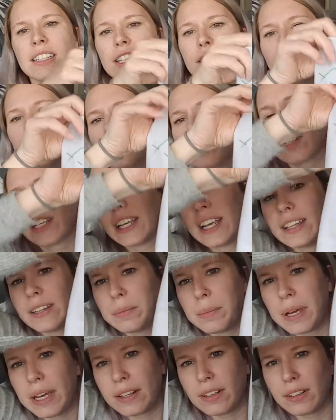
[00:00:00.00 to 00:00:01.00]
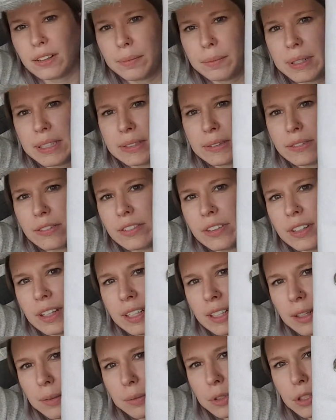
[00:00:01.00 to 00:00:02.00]
you know, looking at the pattern, it makes me feel
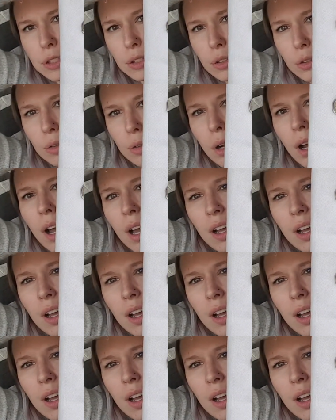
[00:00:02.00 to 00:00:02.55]
like I'm so